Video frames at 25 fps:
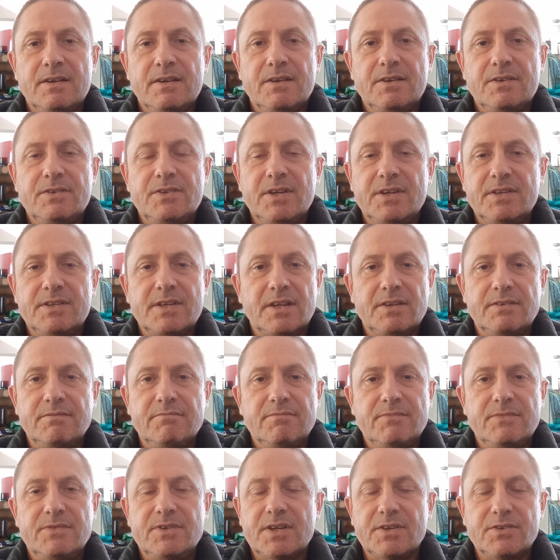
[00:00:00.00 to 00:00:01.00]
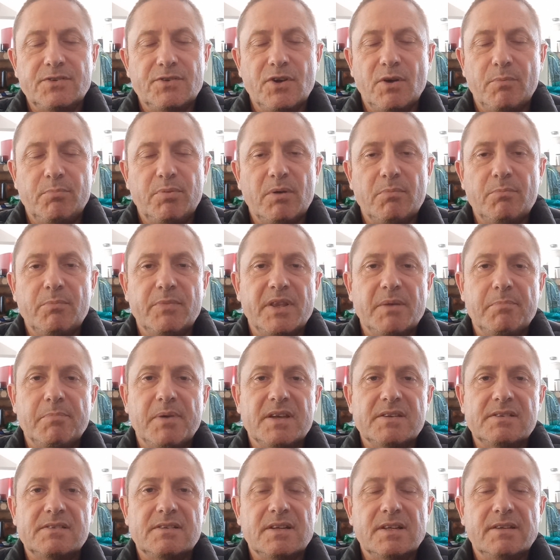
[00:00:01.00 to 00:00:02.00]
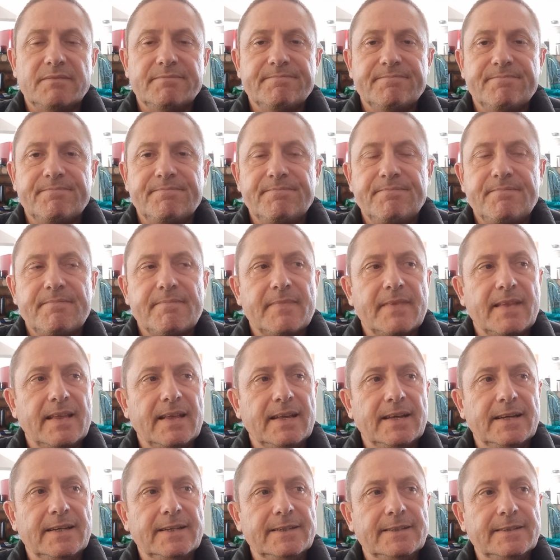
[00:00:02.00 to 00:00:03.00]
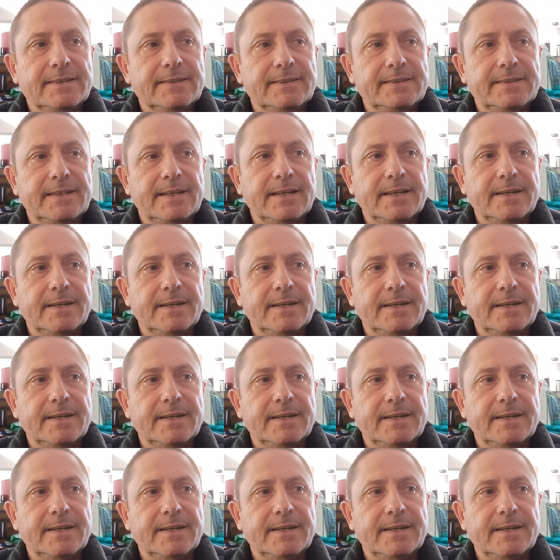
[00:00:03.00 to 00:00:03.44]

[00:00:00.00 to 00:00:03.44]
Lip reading: she said she hasn't got a problem with it, basically. And